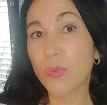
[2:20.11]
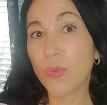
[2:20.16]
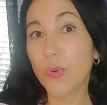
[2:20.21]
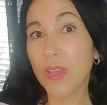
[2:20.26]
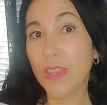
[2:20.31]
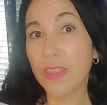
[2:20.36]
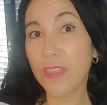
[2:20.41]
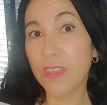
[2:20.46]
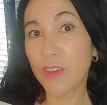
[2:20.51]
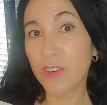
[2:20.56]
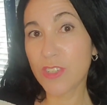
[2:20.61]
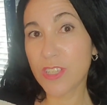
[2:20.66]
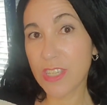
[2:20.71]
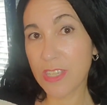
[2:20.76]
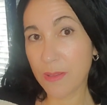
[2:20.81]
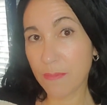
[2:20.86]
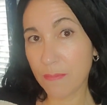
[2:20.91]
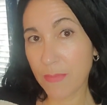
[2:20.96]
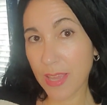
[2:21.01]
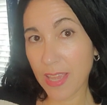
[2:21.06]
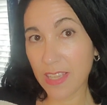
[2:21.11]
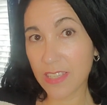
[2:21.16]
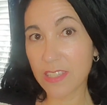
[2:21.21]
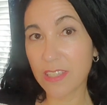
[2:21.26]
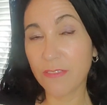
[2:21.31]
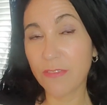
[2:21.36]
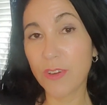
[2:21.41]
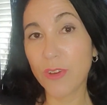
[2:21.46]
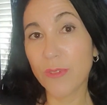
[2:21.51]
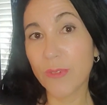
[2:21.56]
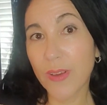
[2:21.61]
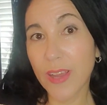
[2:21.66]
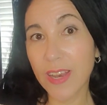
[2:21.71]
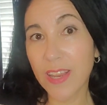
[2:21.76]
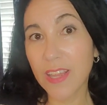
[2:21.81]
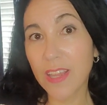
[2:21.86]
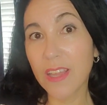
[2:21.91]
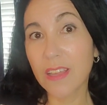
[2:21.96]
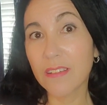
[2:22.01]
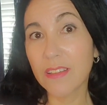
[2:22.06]
with your teammates if you're
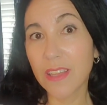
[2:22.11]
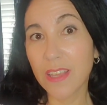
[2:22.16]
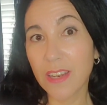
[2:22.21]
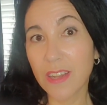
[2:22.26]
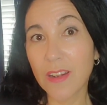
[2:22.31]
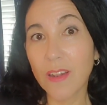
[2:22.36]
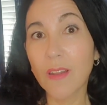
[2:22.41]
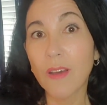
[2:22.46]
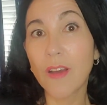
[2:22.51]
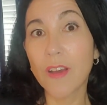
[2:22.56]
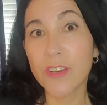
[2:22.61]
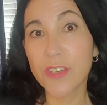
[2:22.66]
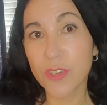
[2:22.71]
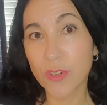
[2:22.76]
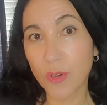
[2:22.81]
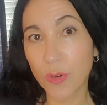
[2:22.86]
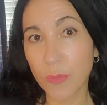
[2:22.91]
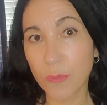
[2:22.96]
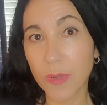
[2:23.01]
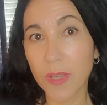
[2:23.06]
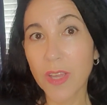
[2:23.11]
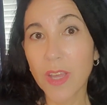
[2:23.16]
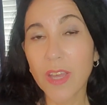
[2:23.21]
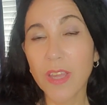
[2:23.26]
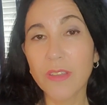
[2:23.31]
running in a large group.